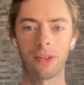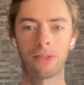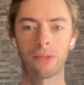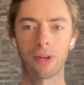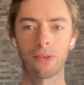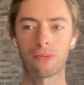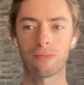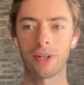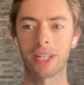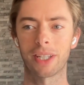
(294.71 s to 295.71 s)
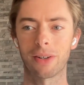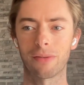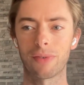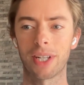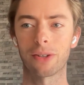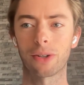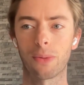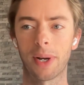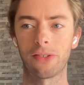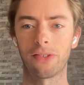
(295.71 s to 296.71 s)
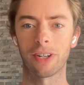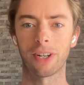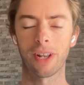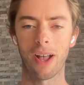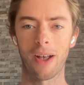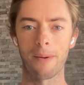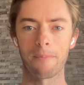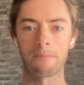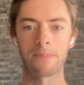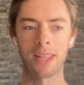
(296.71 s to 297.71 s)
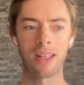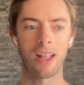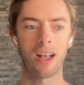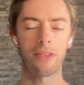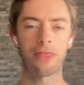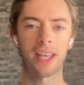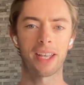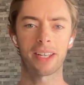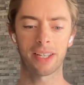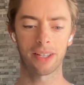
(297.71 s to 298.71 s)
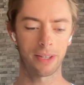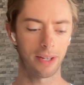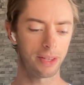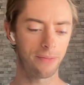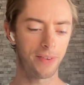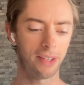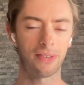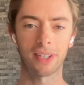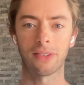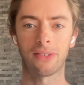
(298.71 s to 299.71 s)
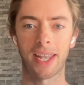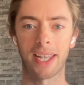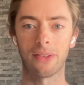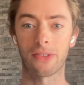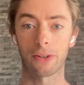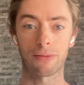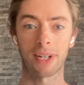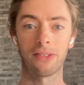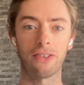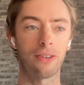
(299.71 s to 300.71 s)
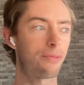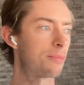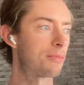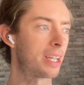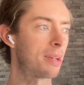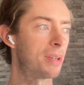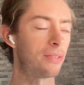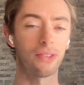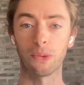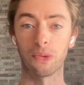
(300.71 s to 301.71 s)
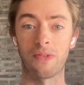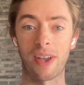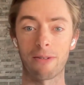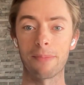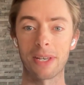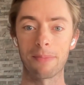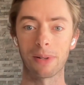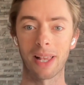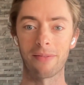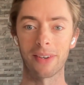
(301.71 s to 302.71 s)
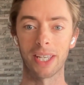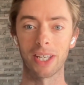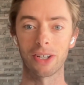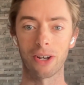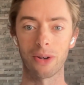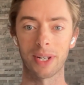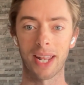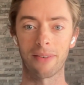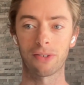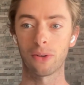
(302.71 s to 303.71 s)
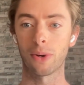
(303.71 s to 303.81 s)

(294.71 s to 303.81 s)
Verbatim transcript: It's a, it's a really, really good question. Um, I think the, the first thing to say is the transition from running a business that was very people heavy, you know, we'd have